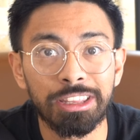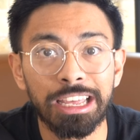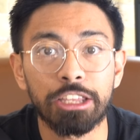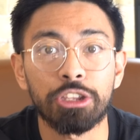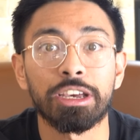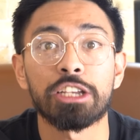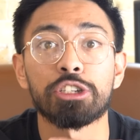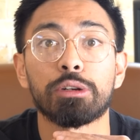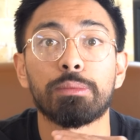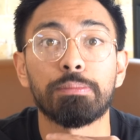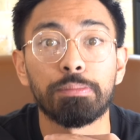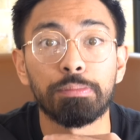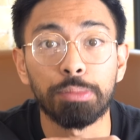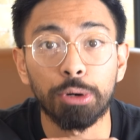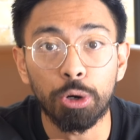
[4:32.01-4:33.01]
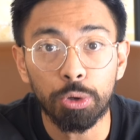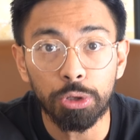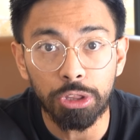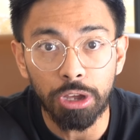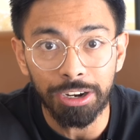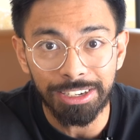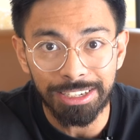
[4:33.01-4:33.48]
that you guys are
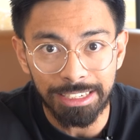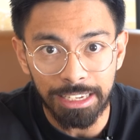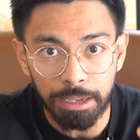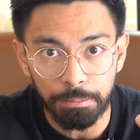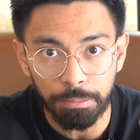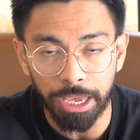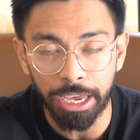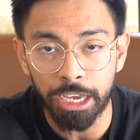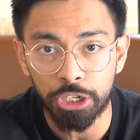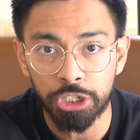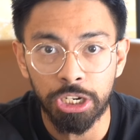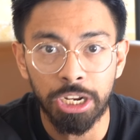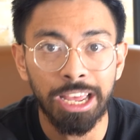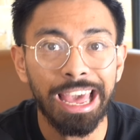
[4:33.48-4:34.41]
both on the same page.